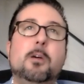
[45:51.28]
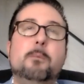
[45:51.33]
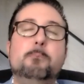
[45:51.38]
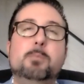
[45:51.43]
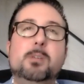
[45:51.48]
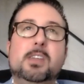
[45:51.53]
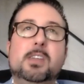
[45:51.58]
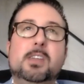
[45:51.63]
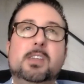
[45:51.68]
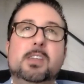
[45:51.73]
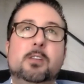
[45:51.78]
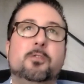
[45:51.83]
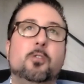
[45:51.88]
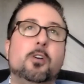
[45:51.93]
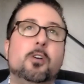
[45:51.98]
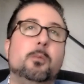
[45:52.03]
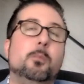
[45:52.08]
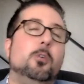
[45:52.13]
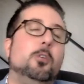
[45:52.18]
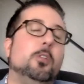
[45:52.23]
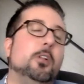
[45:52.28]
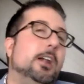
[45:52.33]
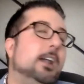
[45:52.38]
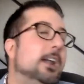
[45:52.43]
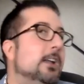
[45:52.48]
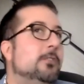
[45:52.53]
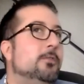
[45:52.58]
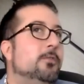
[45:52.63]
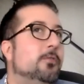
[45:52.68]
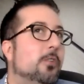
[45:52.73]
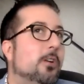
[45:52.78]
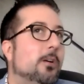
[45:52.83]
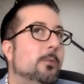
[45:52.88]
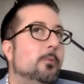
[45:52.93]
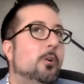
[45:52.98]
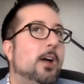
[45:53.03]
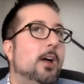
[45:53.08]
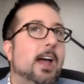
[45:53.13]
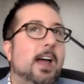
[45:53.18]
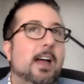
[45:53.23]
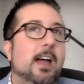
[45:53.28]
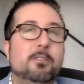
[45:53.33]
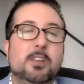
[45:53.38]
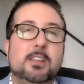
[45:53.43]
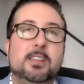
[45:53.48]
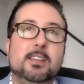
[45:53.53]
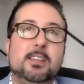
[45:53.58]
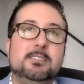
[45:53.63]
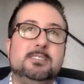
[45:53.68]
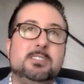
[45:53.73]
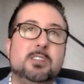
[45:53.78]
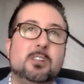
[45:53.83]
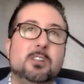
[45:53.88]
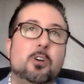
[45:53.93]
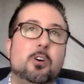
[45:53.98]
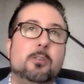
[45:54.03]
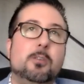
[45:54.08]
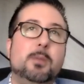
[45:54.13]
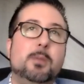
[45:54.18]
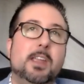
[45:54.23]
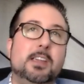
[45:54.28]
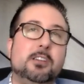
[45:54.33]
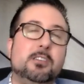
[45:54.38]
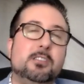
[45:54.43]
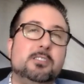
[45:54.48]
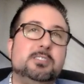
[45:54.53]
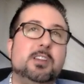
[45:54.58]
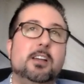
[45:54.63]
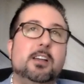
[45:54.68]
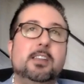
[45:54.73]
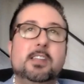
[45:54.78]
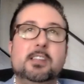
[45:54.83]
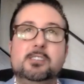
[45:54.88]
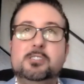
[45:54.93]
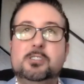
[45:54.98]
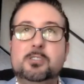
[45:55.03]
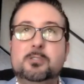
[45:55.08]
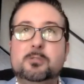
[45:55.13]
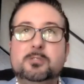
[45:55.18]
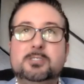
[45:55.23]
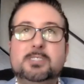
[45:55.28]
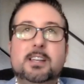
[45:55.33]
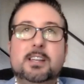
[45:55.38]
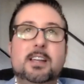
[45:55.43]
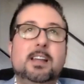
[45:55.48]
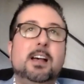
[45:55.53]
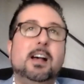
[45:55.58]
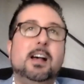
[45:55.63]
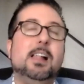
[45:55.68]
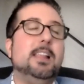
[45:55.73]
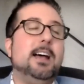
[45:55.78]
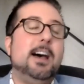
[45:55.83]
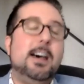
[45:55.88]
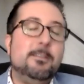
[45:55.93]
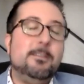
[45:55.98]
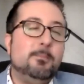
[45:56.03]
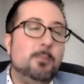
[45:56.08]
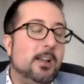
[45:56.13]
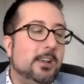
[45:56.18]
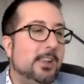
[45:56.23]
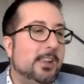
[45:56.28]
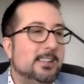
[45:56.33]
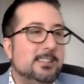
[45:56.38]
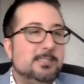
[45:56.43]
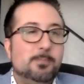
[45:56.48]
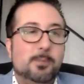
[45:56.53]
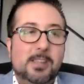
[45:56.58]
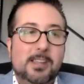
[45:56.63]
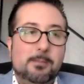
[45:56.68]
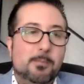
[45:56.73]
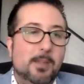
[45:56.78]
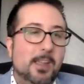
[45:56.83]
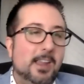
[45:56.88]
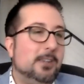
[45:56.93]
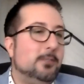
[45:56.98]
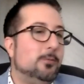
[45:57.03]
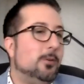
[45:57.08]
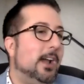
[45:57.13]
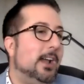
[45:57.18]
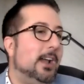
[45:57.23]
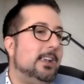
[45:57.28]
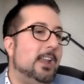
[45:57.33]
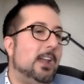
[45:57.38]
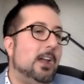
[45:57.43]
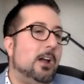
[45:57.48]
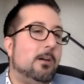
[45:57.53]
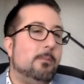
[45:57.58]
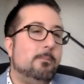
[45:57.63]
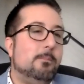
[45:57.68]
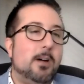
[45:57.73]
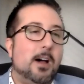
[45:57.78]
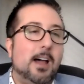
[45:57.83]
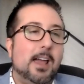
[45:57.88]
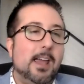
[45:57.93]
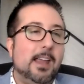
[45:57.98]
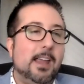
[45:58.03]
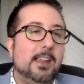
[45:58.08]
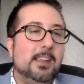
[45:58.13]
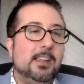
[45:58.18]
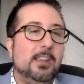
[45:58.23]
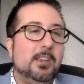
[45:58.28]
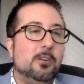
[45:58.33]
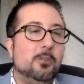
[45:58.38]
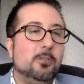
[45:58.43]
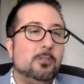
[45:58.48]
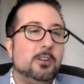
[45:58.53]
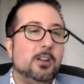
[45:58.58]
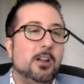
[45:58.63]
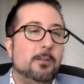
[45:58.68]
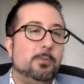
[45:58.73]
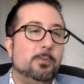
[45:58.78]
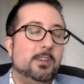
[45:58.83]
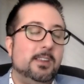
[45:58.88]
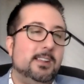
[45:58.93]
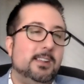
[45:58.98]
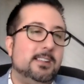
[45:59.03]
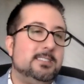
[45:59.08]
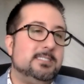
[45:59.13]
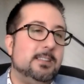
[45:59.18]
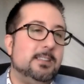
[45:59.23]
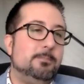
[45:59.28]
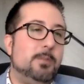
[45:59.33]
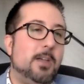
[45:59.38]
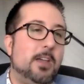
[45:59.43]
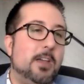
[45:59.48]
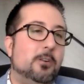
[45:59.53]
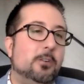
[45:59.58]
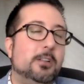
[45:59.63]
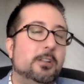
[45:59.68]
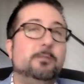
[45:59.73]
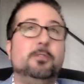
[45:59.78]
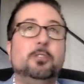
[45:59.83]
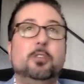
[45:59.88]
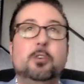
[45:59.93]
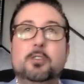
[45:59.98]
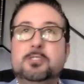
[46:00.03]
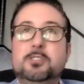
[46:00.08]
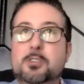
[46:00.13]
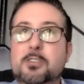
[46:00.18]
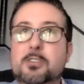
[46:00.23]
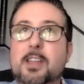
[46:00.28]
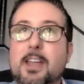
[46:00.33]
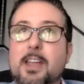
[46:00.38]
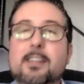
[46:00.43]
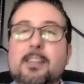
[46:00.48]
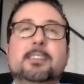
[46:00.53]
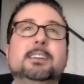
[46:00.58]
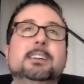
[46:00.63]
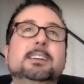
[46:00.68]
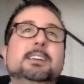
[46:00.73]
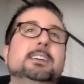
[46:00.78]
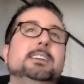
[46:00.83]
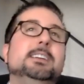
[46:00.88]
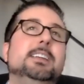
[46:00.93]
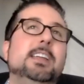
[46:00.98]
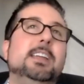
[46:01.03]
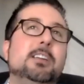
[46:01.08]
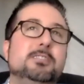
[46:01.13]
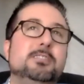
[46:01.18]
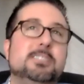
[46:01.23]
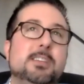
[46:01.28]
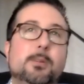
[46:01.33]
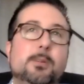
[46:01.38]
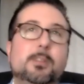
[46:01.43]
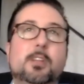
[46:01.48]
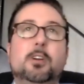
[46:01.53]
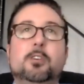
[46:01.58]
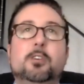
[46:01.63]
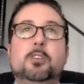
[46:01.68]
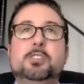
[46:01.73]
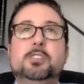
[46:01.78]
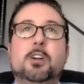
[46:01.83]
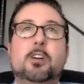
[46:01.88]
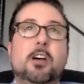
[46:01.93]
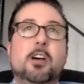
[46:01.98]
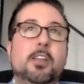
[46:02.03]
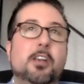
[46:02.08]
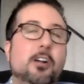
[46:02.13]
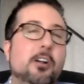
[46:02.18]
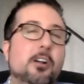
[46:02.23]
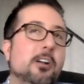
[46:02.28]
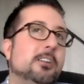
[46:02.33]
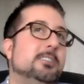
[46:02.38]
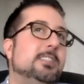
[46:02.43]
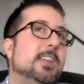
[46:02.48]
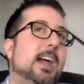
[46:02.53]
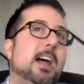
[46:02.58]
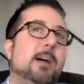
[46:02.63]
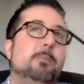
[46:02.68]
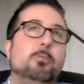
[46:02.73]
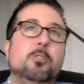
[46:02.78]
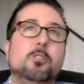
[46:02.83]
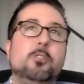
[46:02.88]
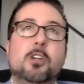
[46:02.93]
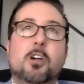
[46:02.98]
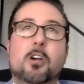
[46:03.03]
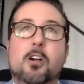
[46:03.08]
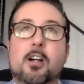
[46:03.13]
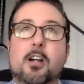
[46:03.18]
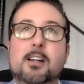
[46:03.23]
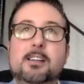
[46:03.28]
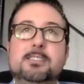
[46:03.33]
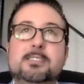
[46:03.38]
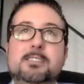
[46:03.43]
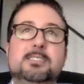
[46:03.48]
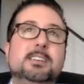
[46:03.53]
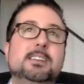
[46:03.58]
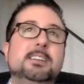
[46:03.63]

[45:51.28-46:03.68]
be formal or informal advocates to lawmakers on issues. A lot of money is being made right now by, companies that peddle influencer data. Some of those are Unearthed, Apple Cart,